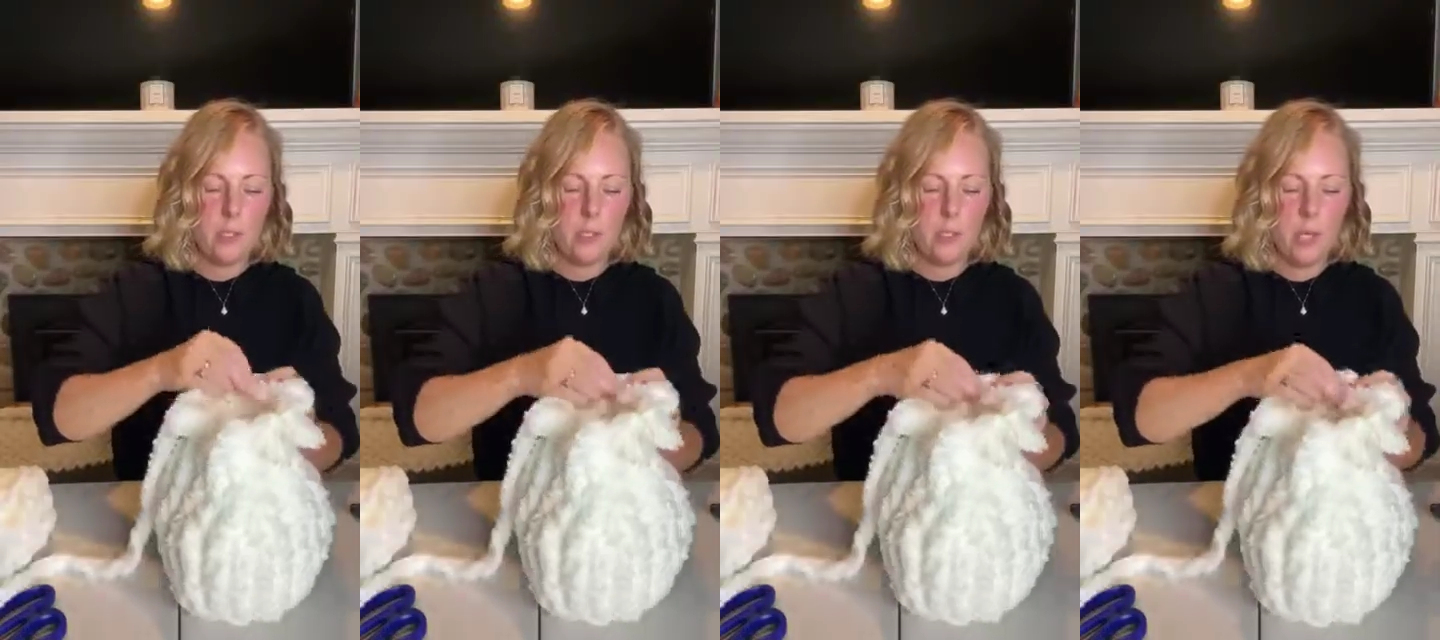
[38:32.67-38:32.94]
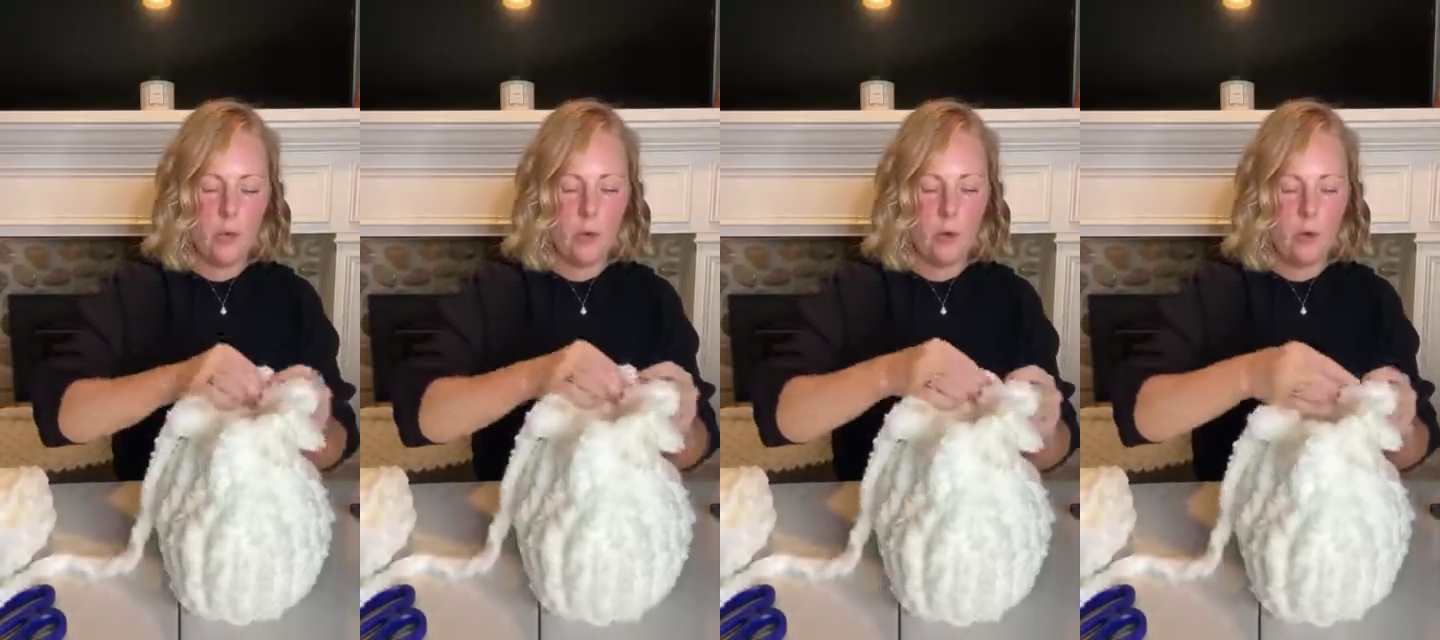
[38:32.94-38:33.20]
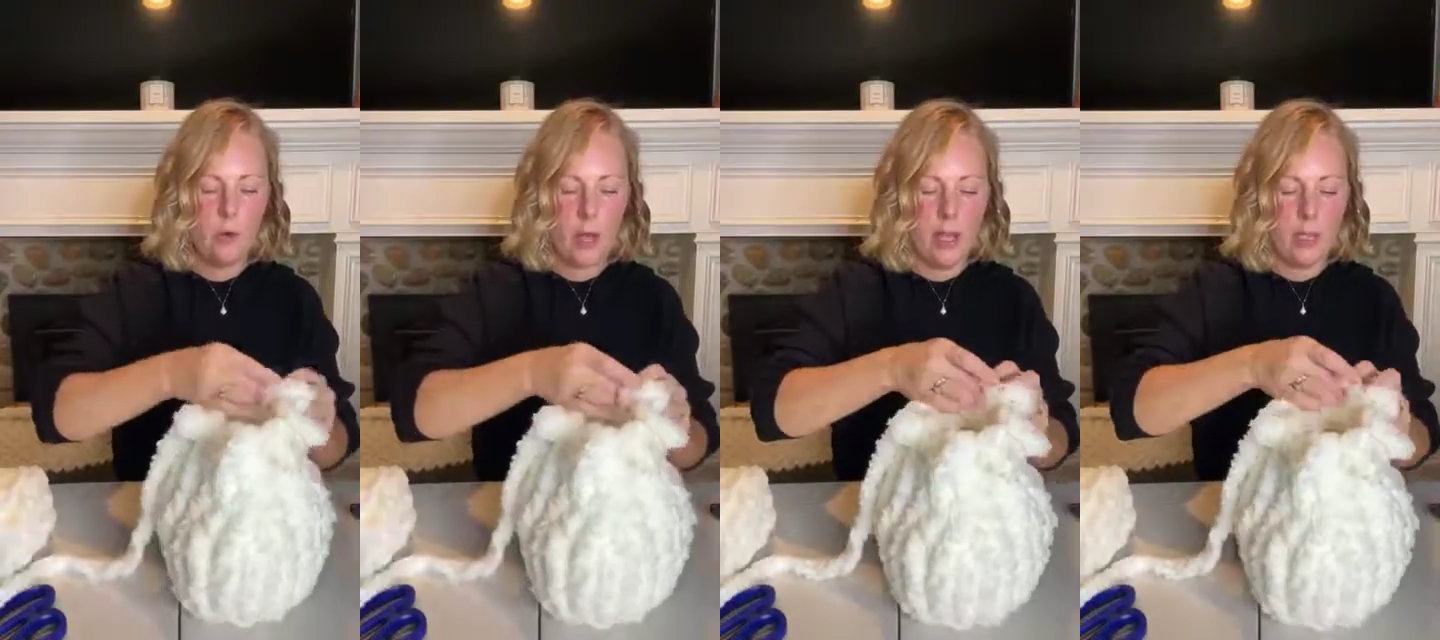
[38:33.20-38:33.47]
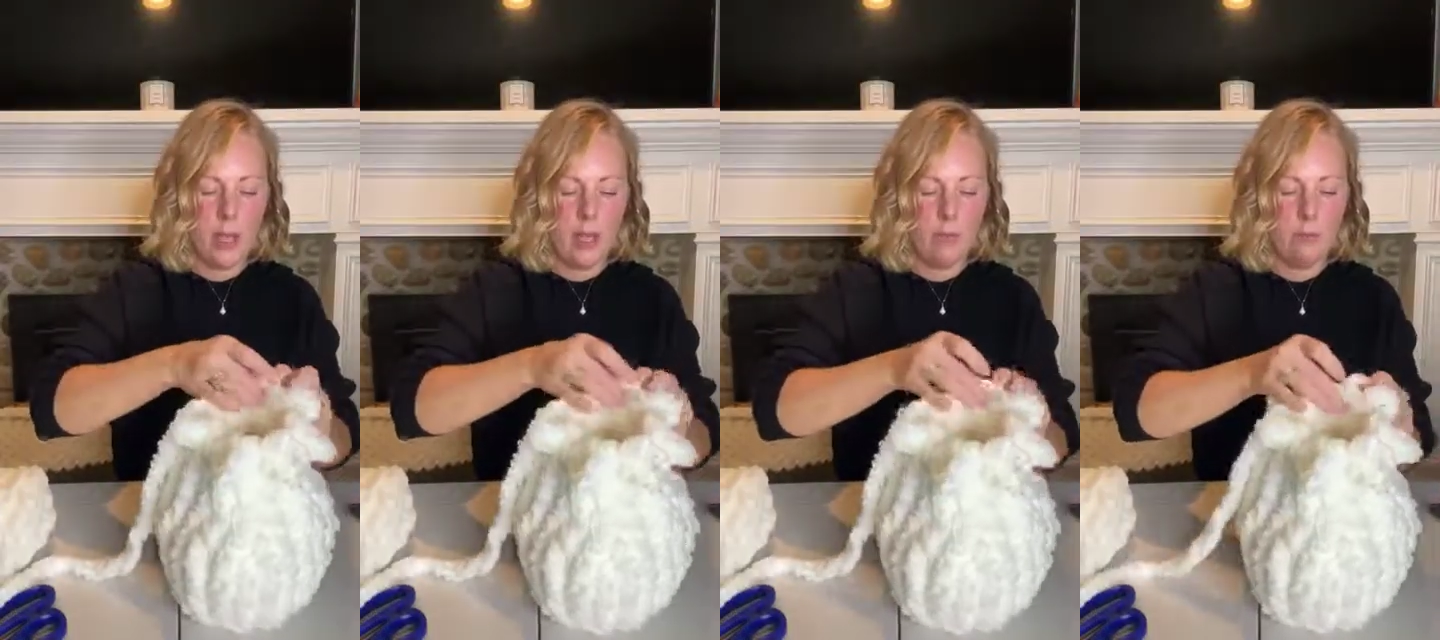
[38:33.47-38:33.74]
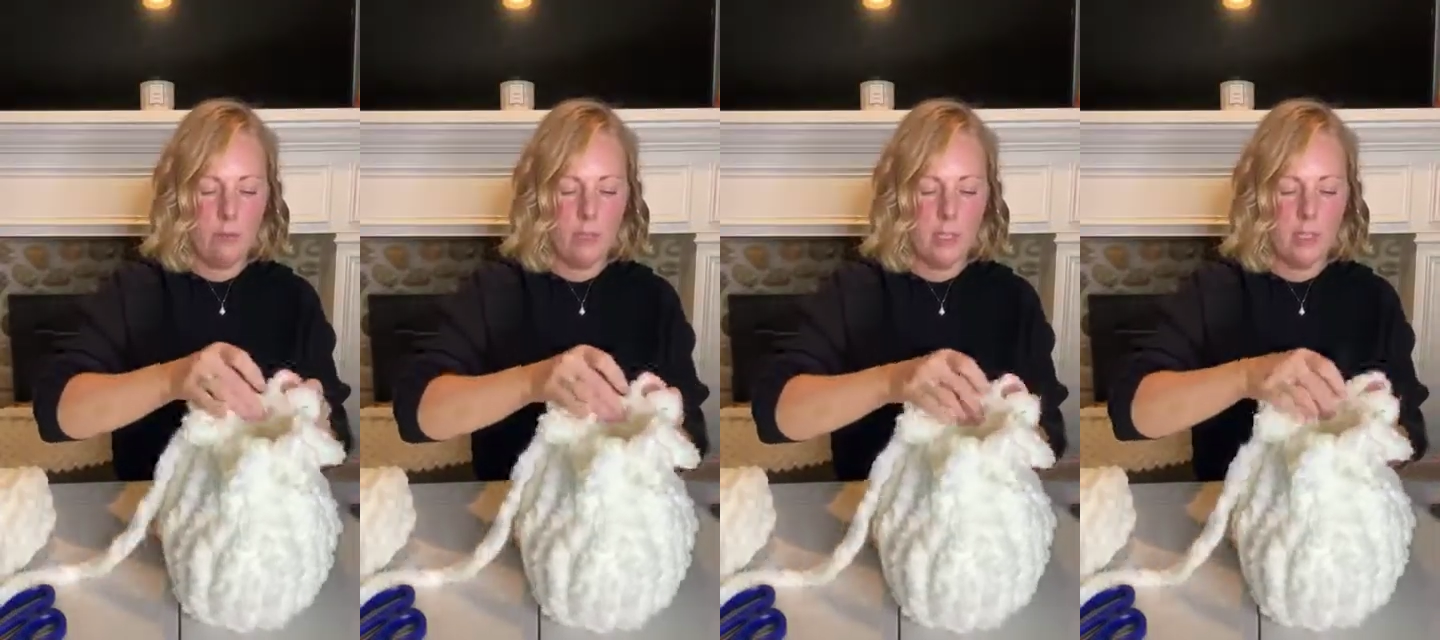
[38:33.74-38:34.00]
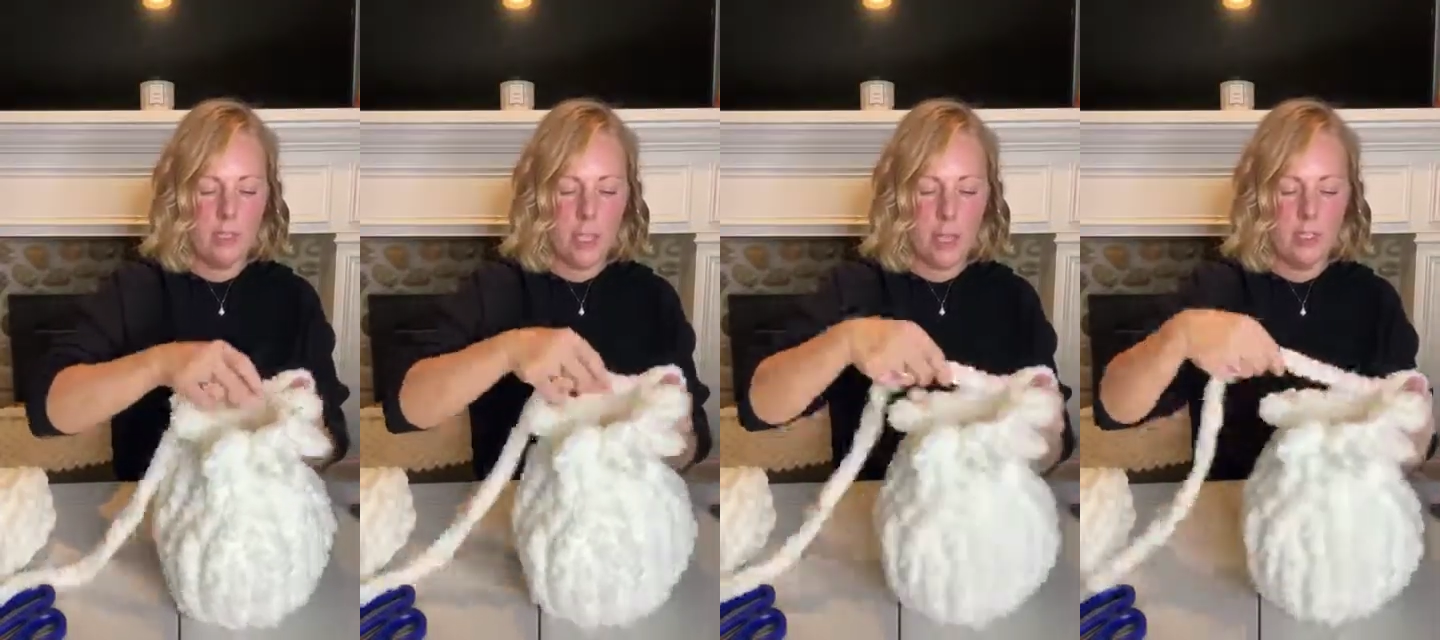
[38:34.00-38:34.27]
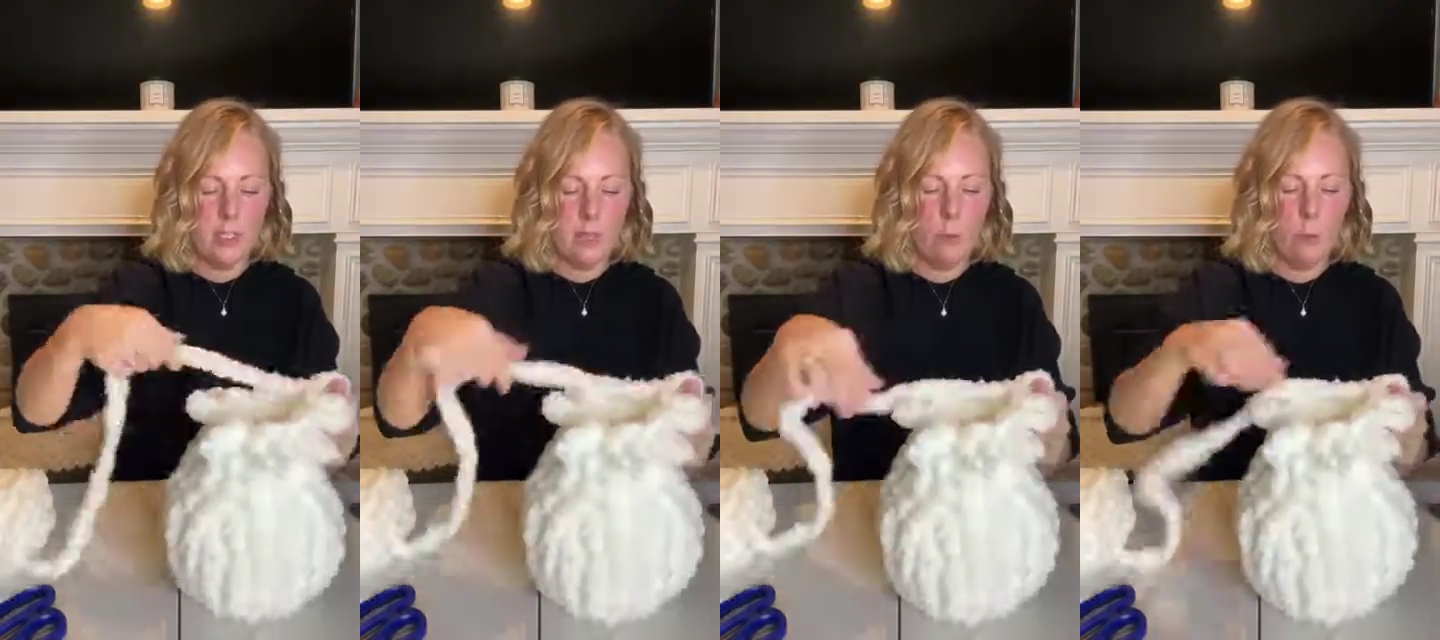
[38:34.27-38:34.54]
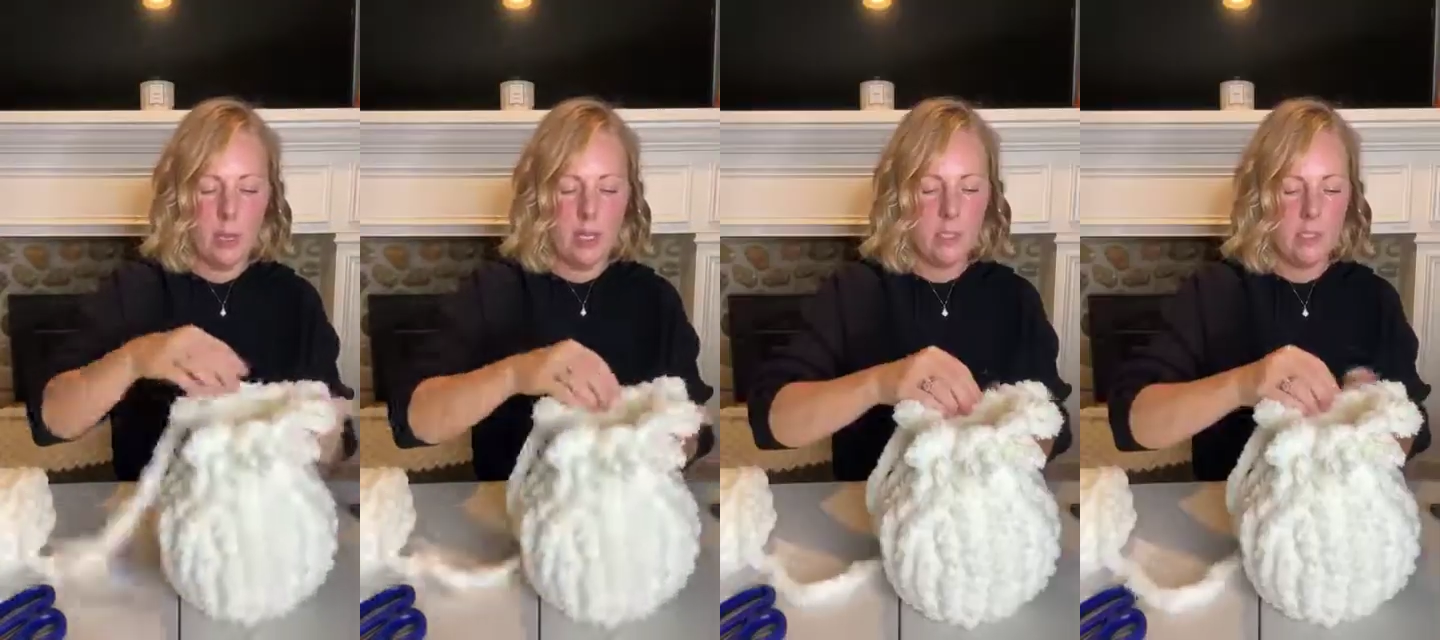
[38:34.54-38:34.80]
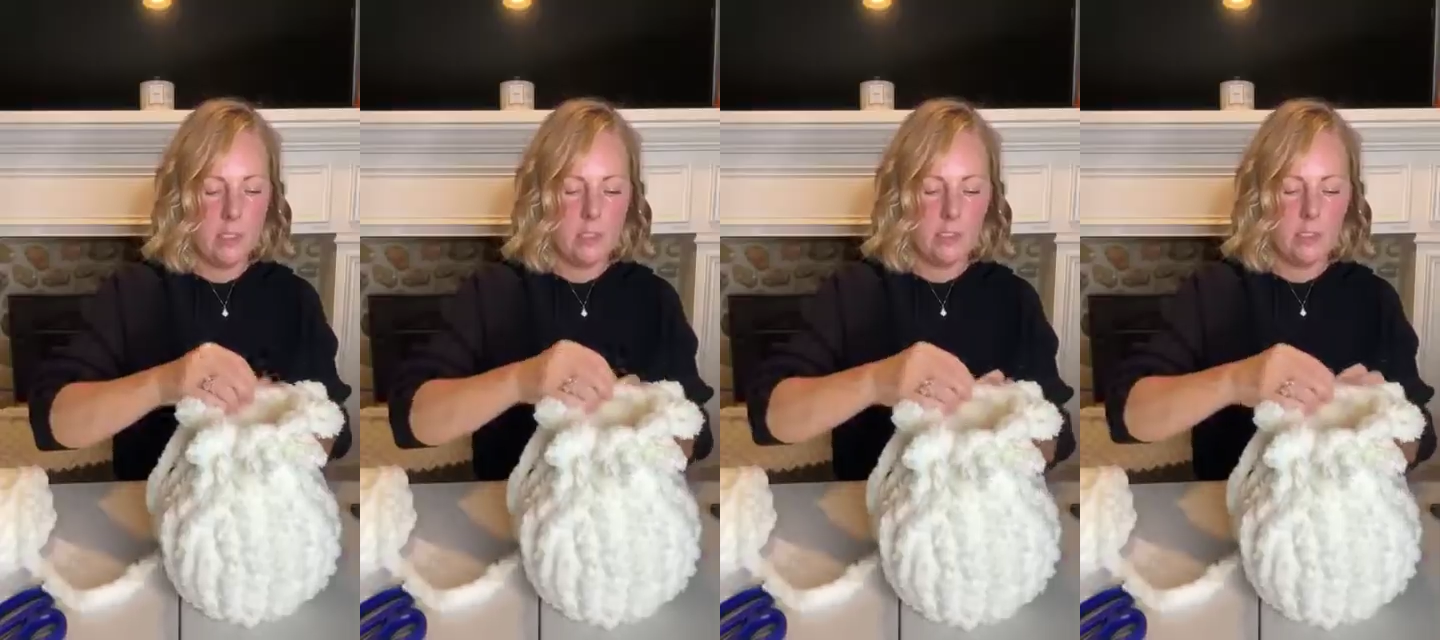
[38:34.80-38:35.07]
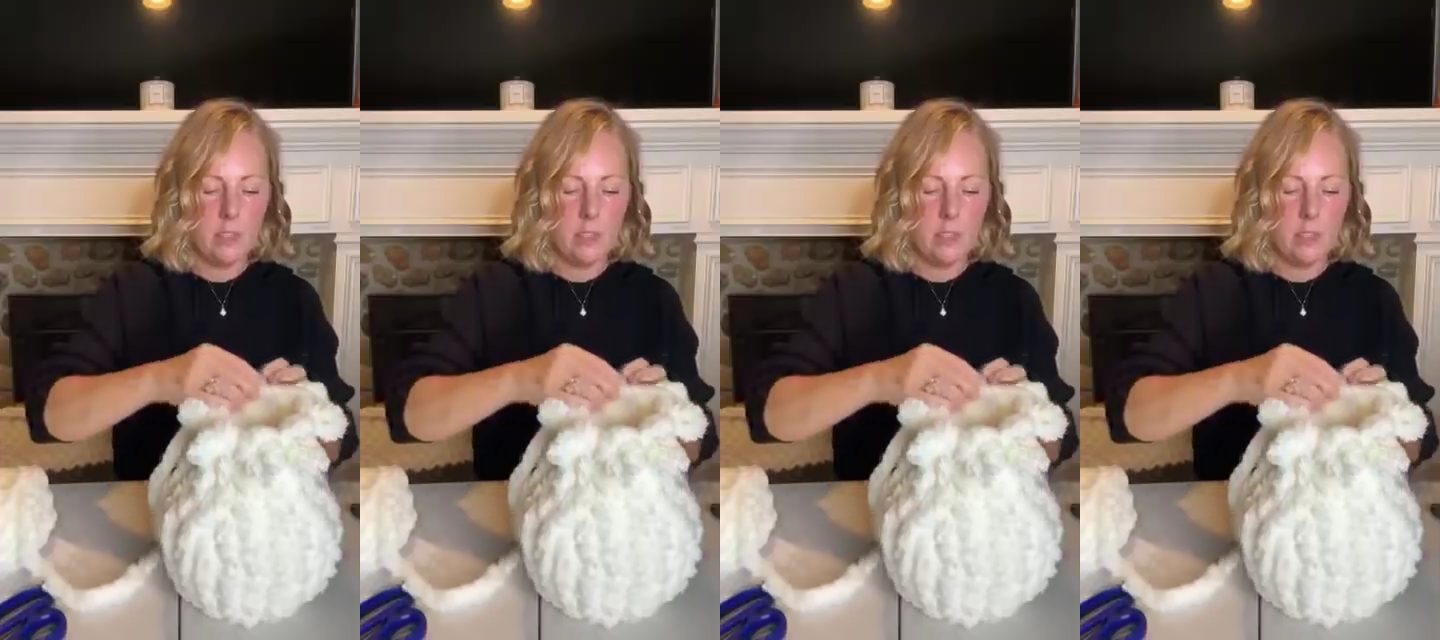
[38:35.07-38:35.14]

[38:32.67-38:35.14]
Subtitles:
So I kind of filled as I went.